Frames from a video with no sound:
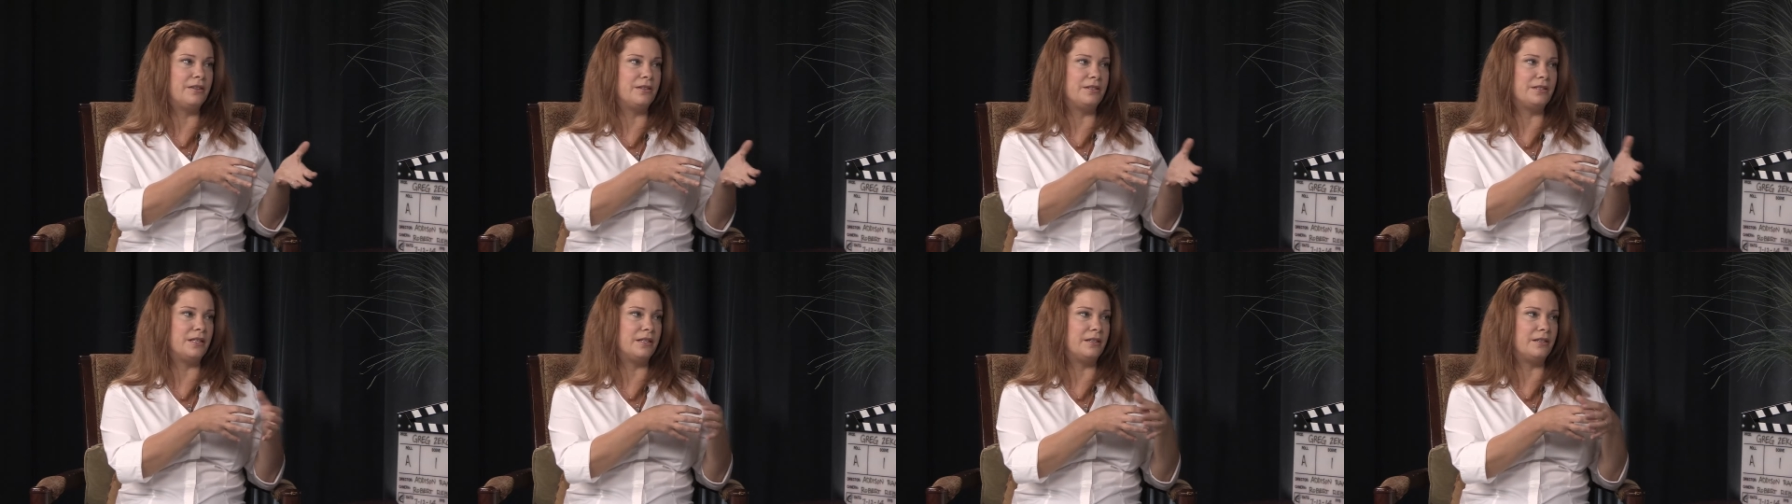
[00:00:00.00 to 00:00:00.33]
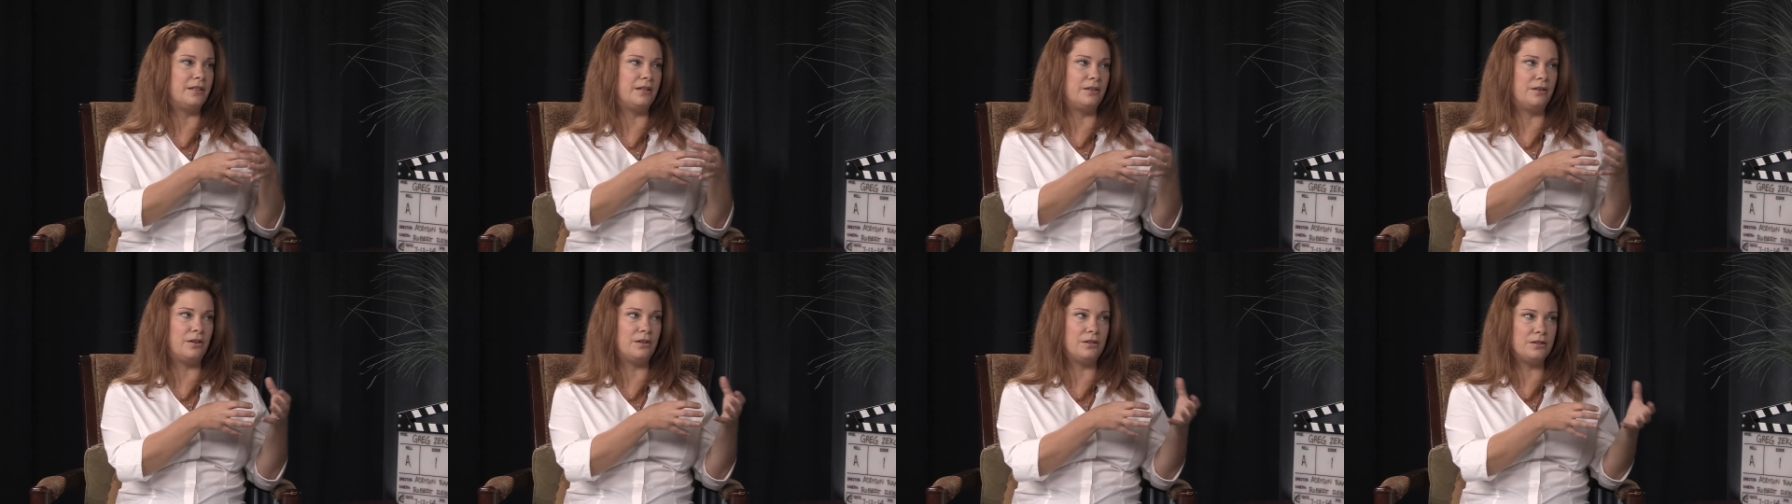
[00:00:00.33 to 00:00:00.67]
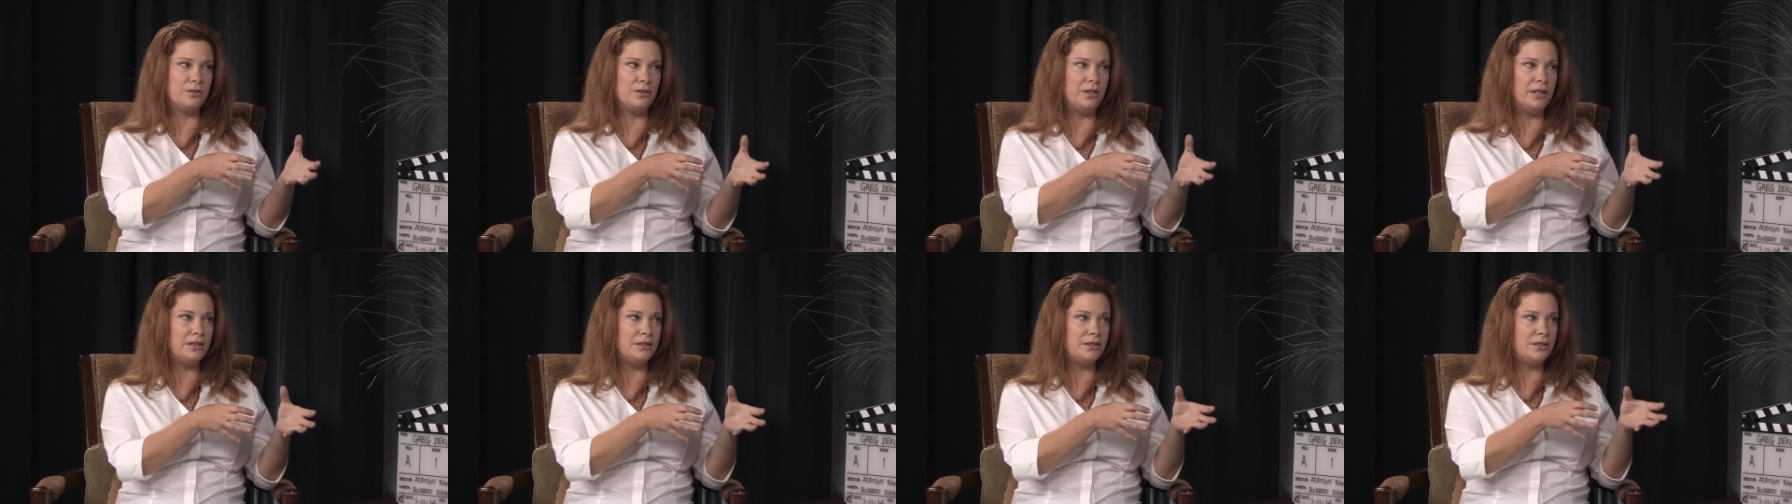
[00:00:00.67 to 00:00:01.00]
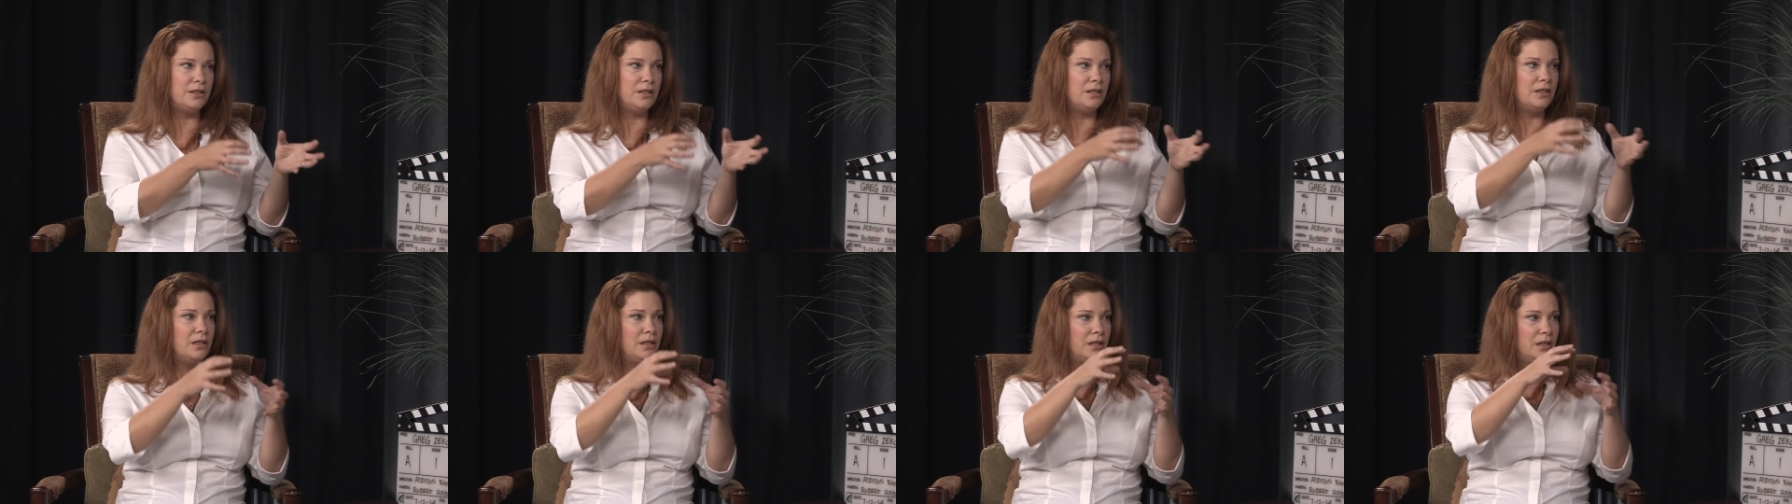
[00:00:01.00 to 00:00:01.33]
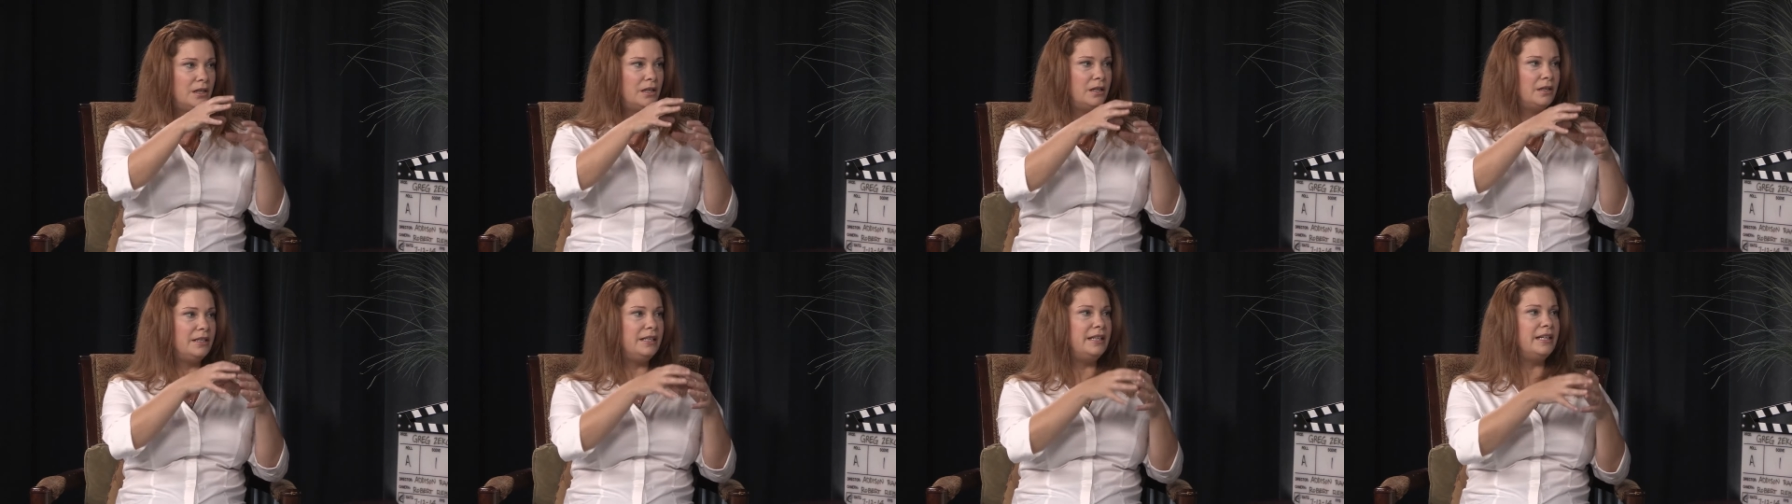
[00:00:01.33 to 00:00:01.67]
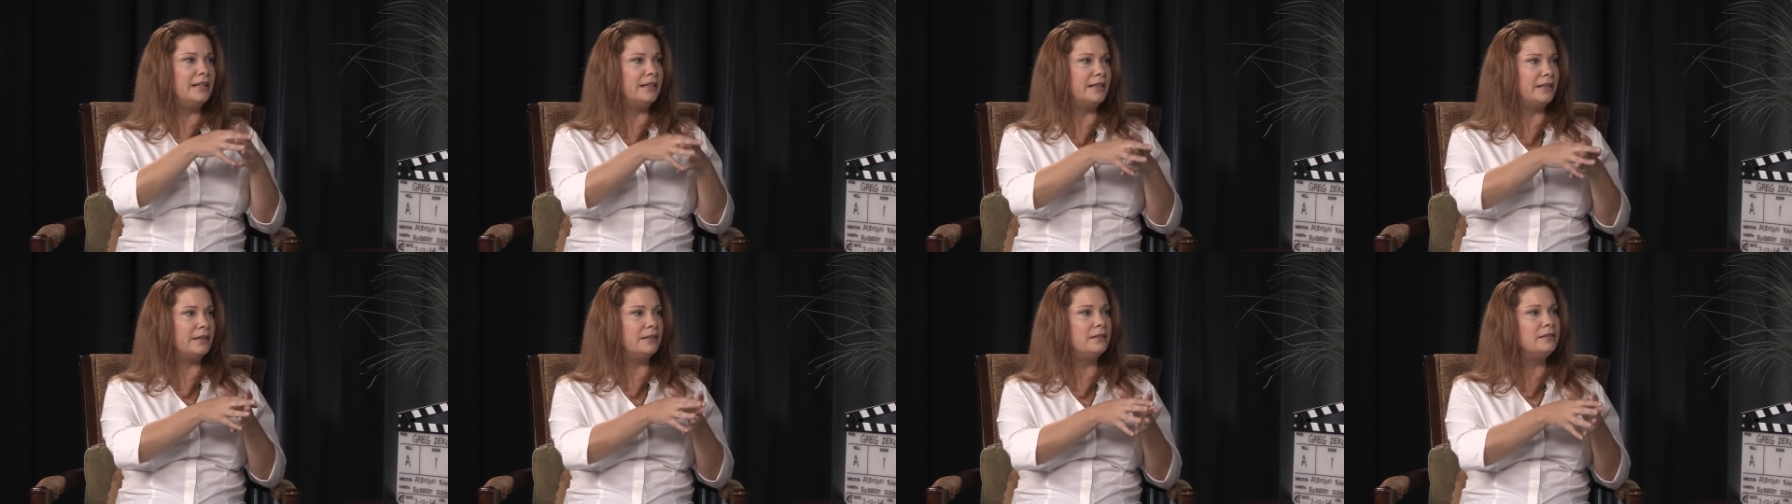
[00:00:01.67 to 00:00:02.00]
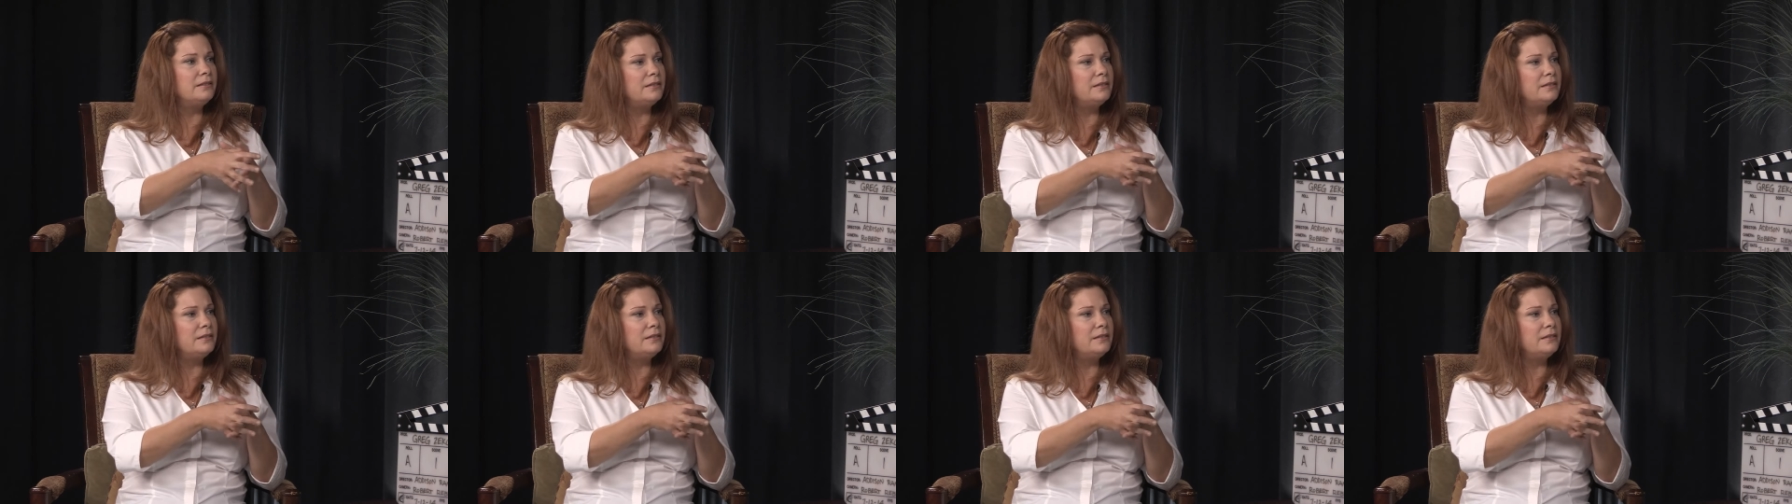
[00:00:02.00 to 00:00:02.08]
Is it the art director? In the art department? Yeah.